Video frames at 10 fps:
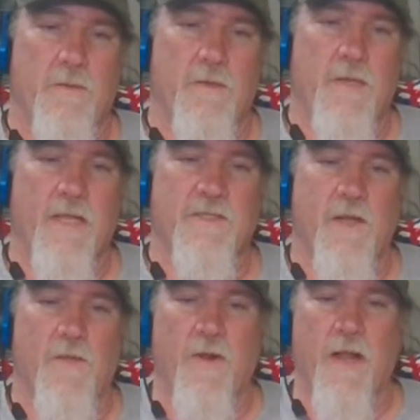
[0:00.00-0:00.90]
that's
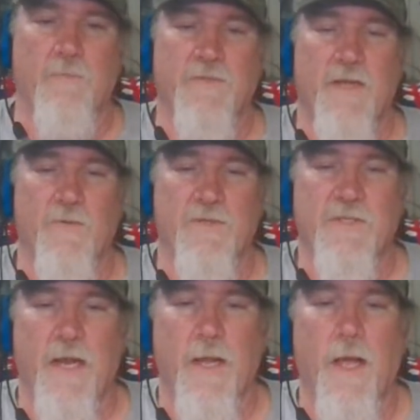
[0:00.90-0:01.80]
how their MC was
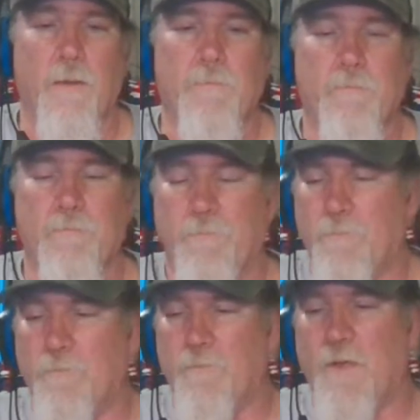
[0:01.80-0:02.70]
set up.
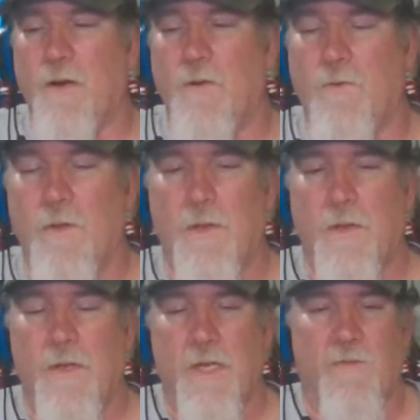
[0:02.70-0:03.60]
You know,
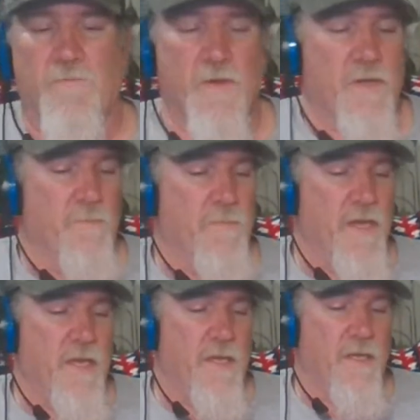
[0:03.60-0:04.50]
if you can
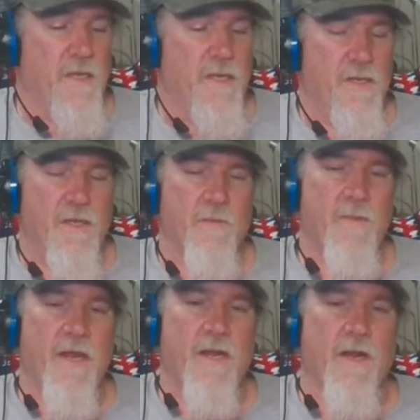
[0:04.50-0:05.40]
be
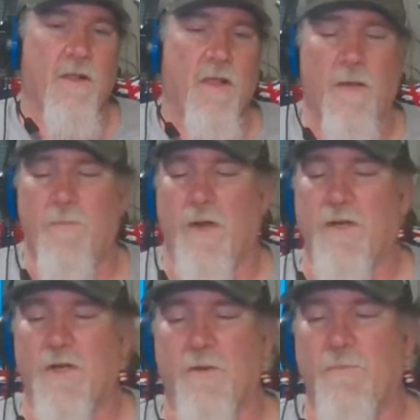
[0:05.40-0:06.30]
in a club
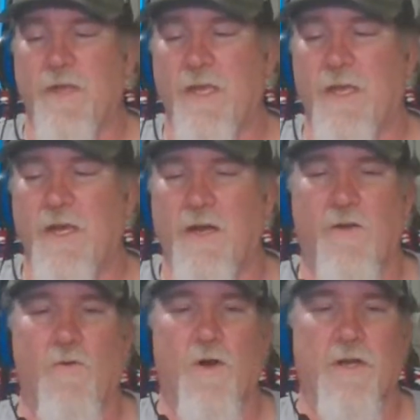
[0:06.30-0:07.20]
and you can be in
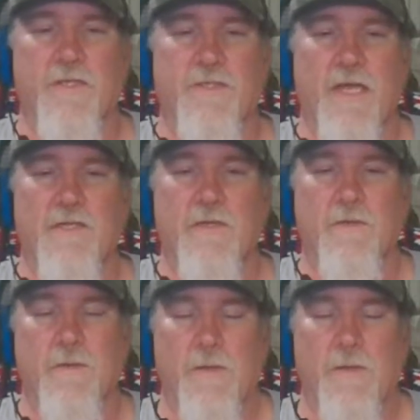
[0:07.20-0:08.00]
an organization.